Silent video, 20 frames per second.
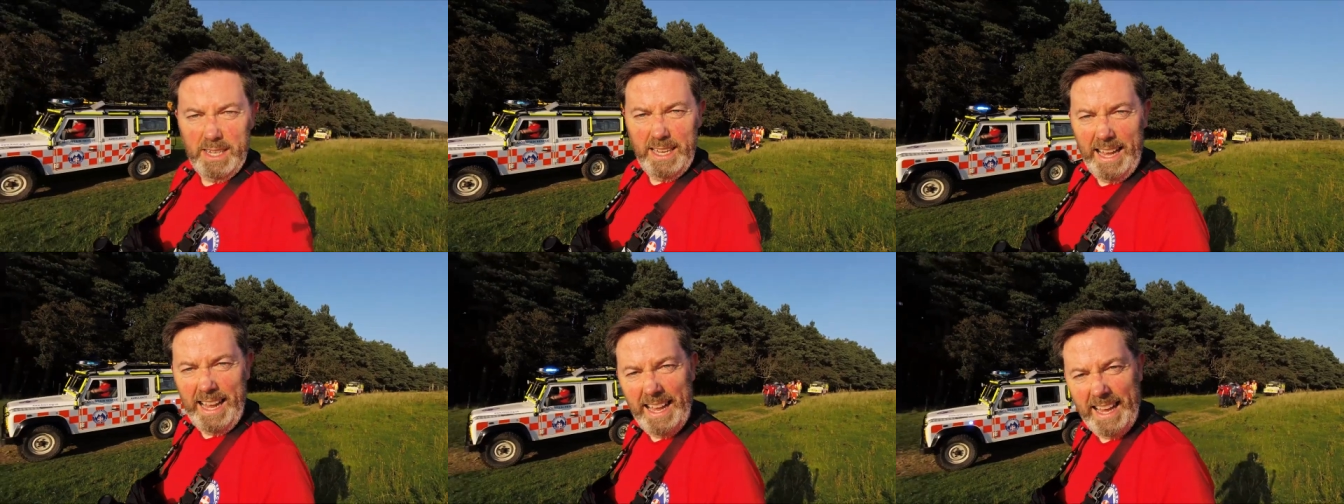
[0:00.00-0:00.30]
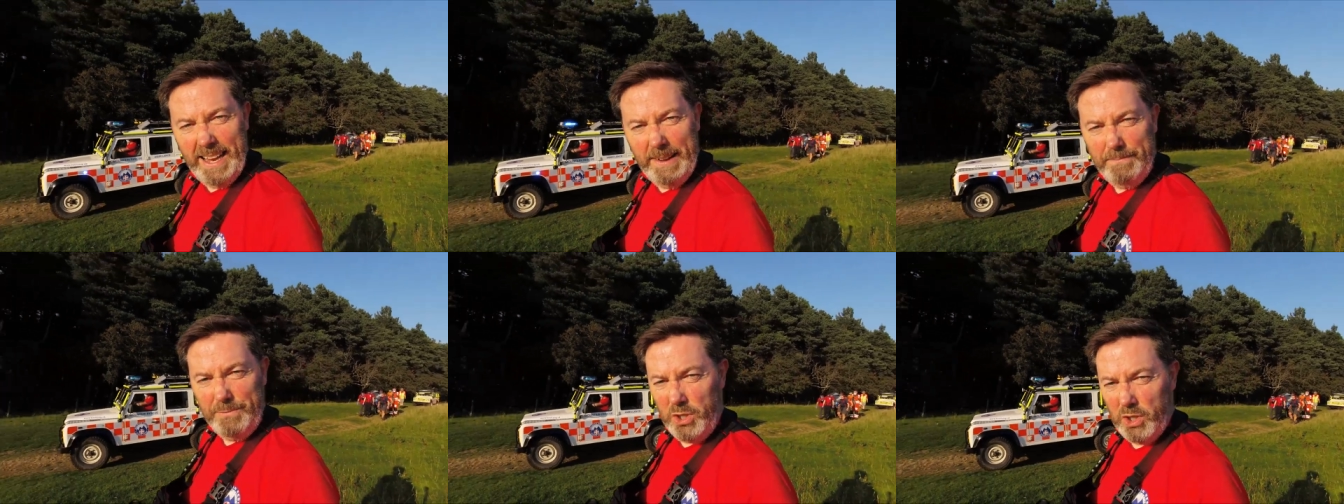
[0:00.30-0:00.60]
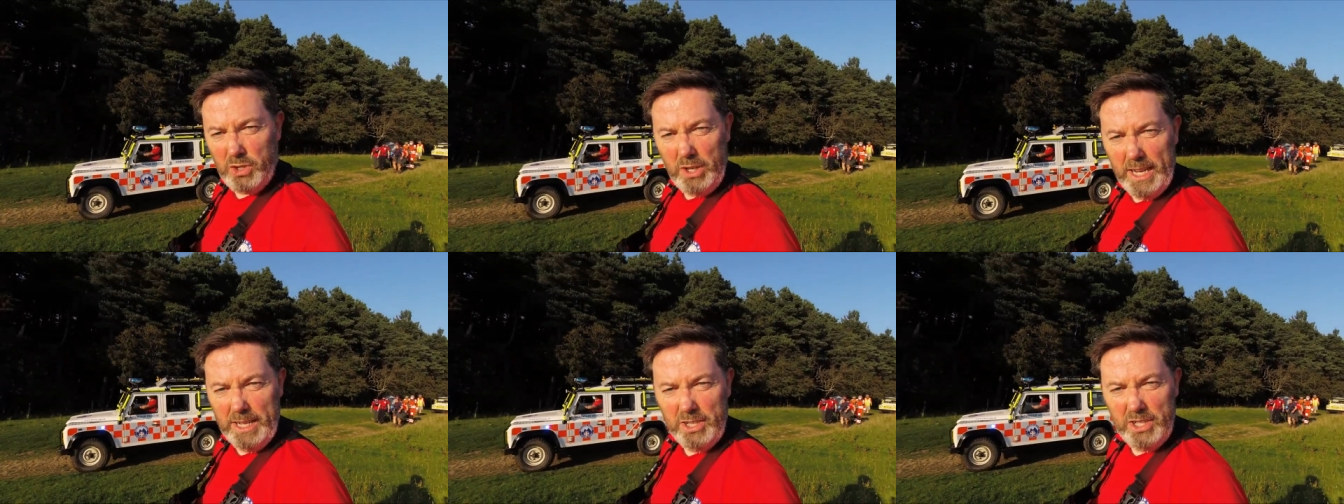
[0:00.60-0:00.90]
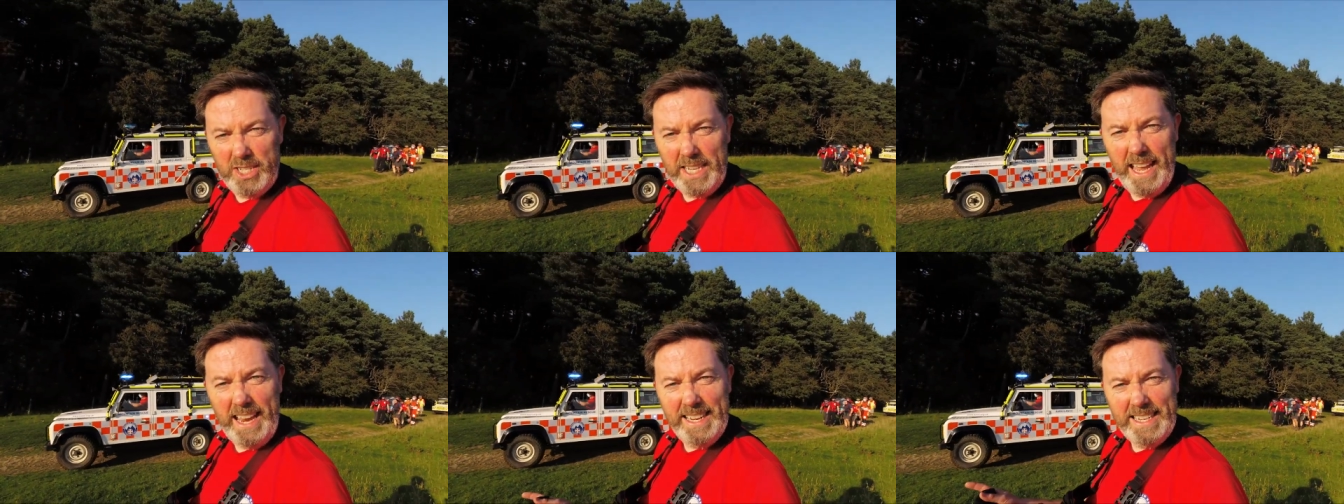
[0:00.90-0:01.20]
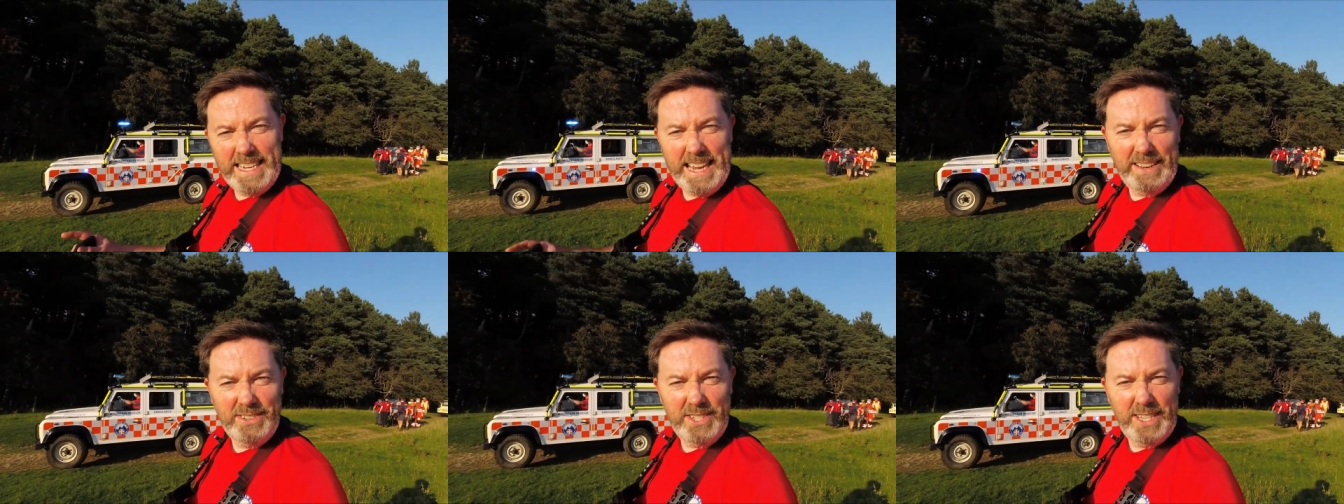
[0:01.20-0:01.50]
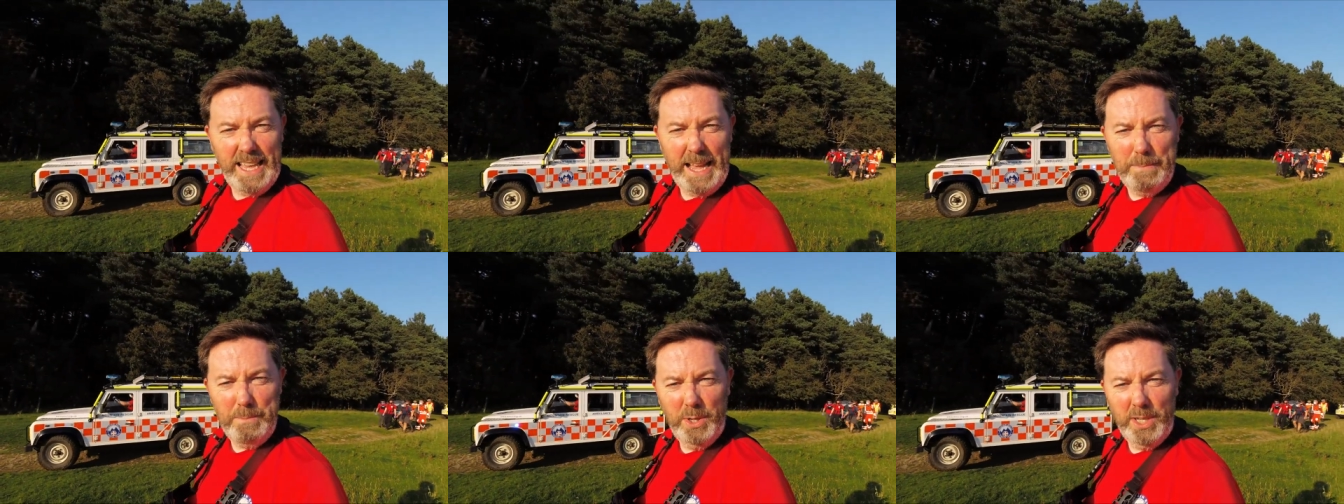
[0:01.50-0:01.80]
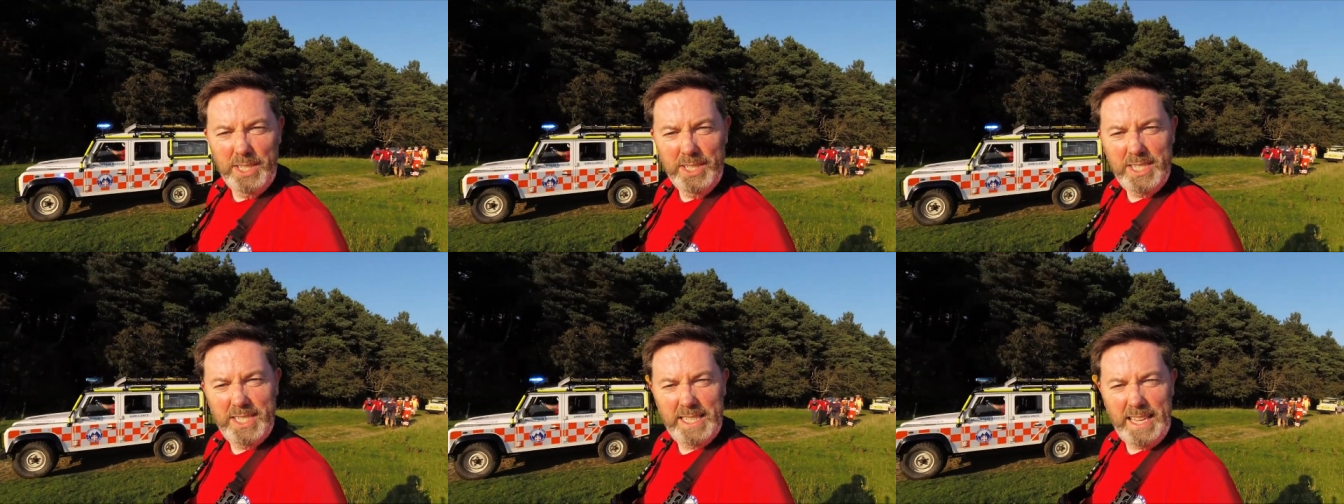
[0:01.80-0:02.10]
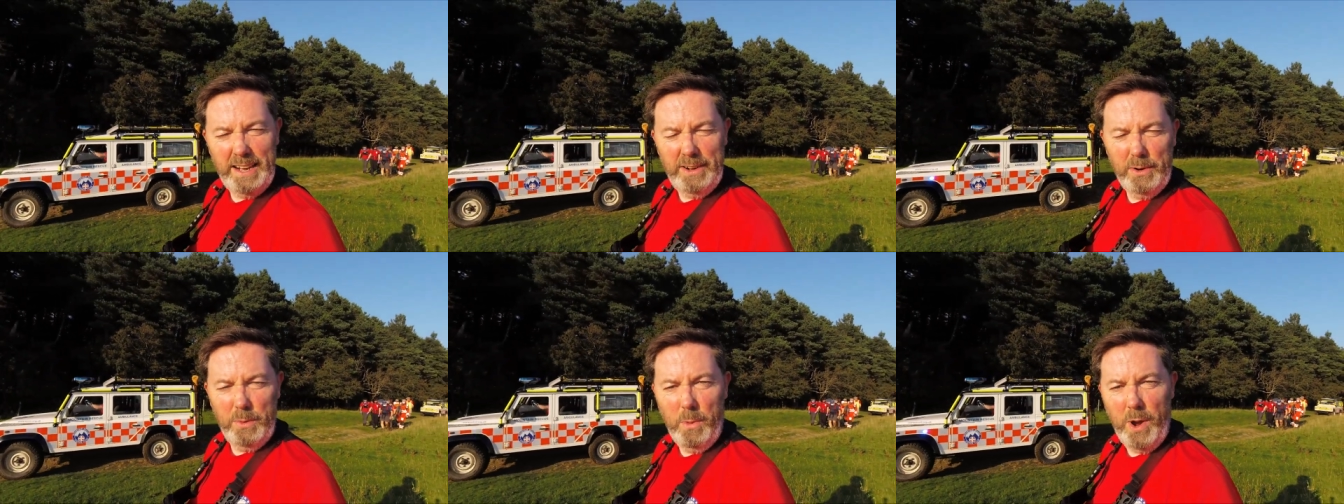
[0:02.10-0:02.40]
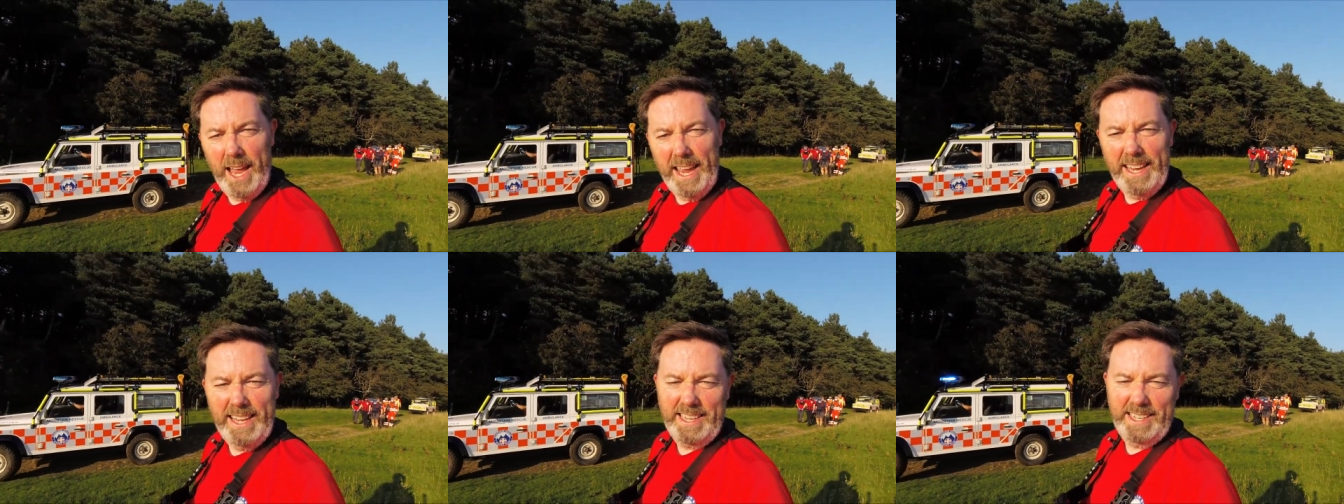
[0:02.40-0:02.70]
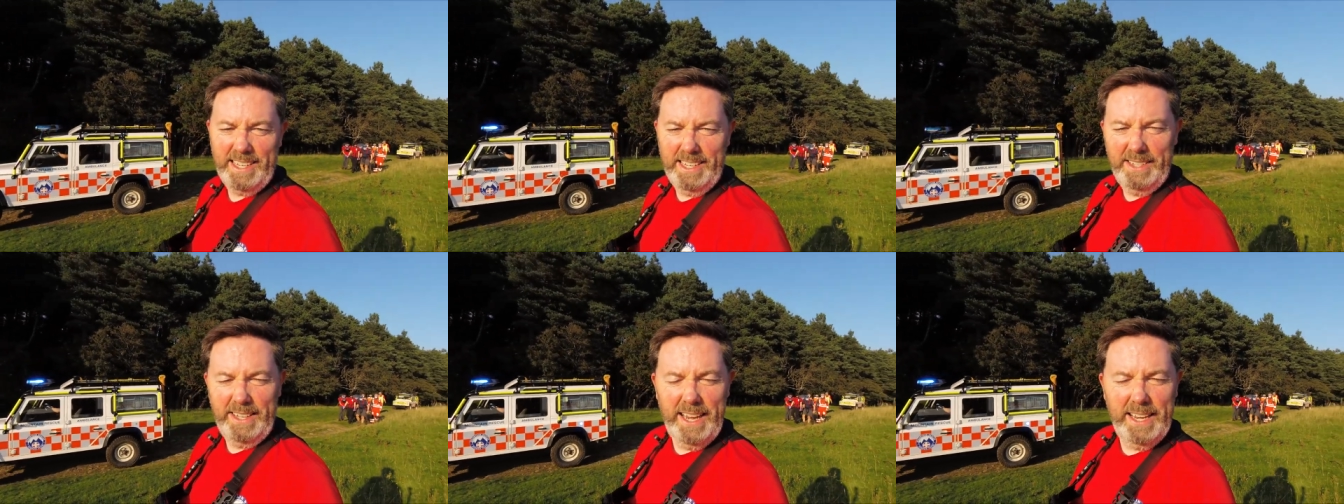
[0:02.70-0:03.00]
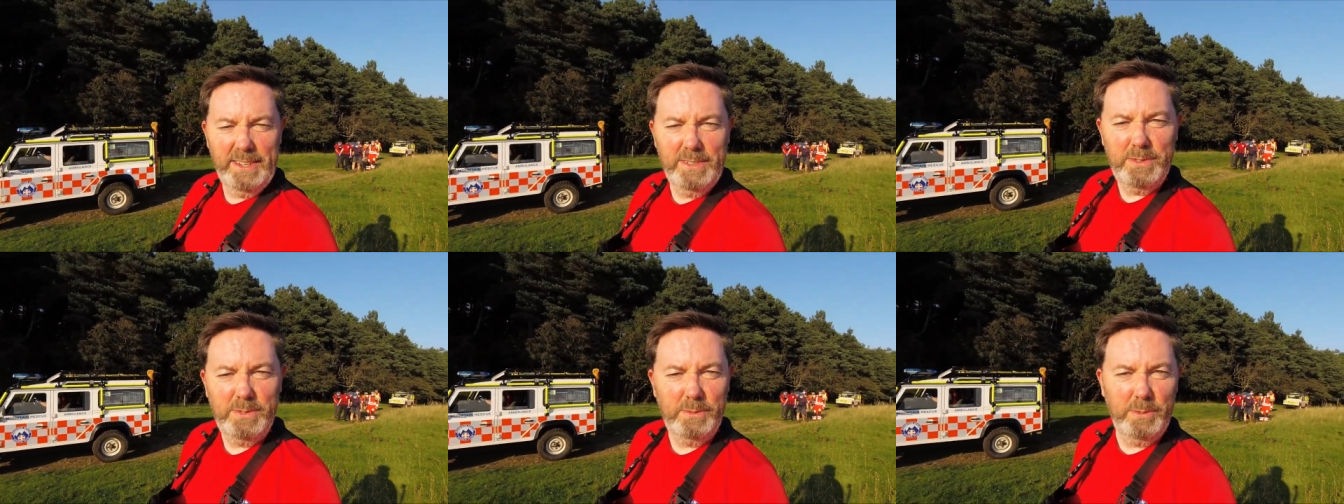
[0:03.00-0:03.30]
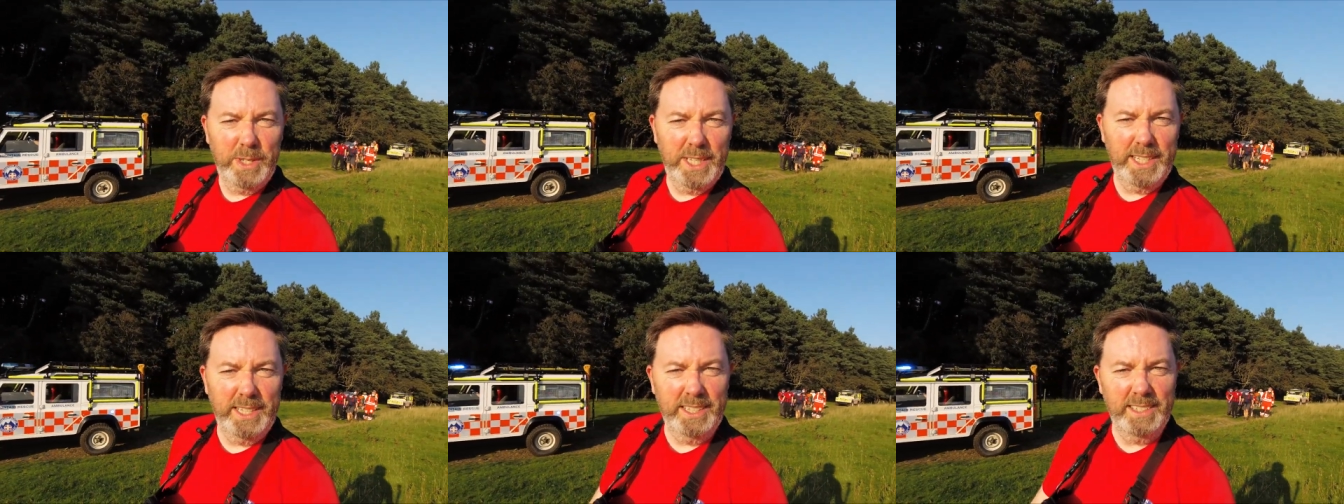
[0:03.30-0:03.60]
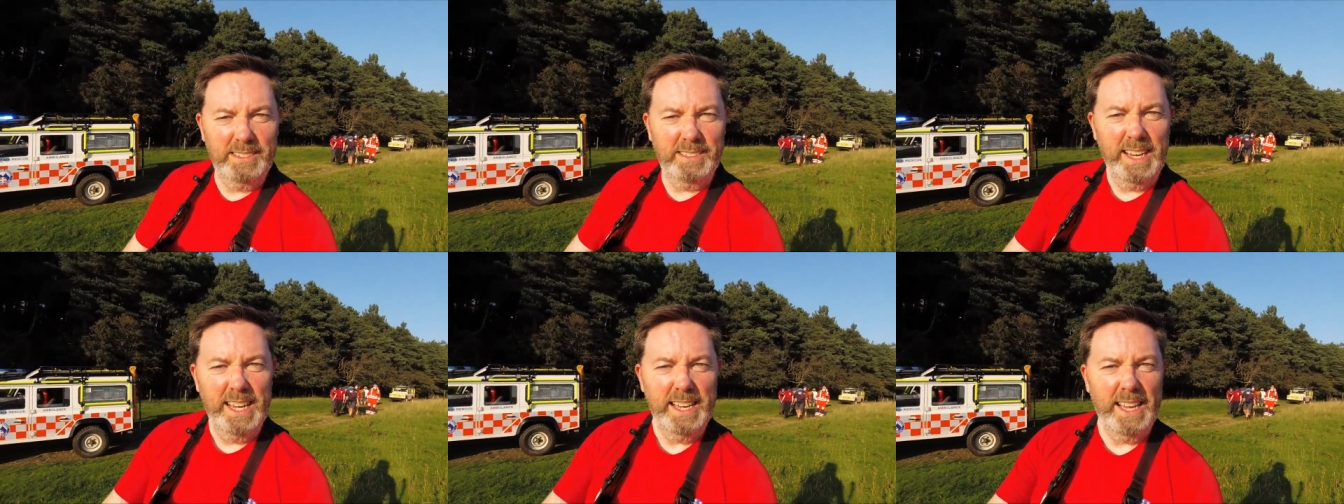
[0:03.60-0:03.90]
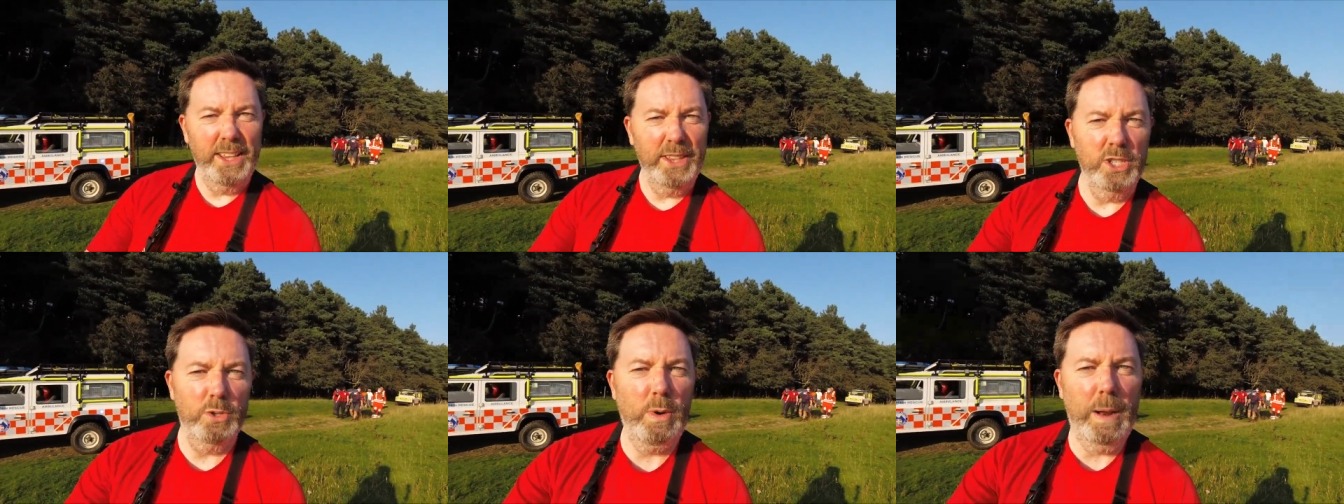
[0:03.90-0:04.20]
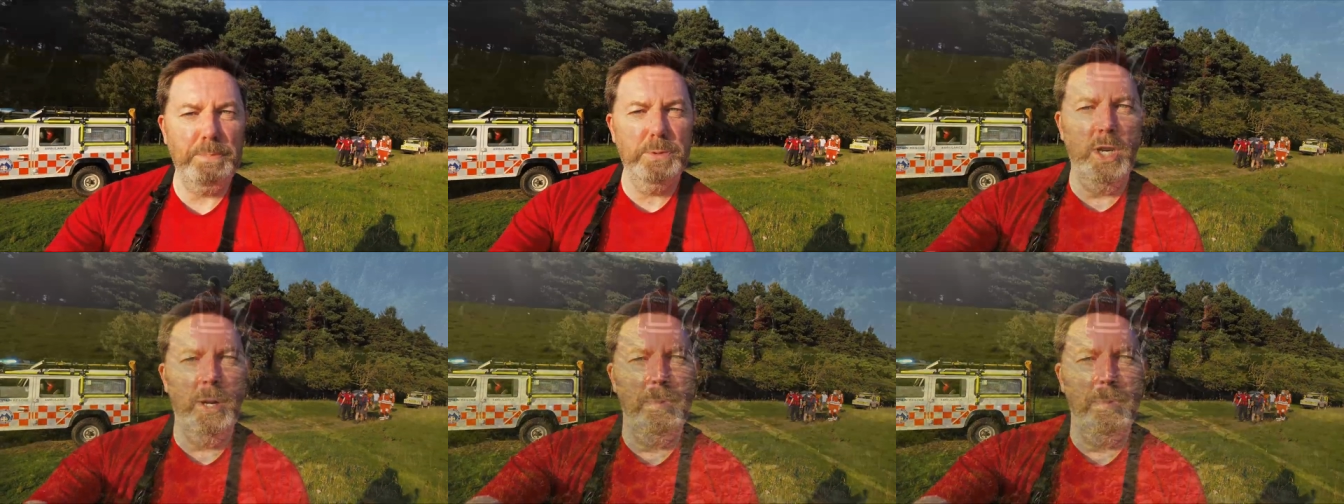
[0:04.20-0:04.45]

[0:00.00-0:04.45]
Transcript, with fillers: Uh, just kind of get it down to the ambulance, get it away, and then we can get this wrapped